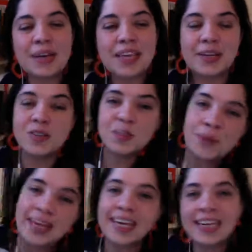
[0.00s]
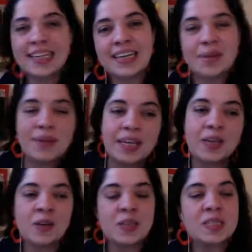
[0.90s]
a cute maker, I make
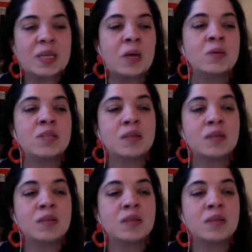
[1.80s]
things cute.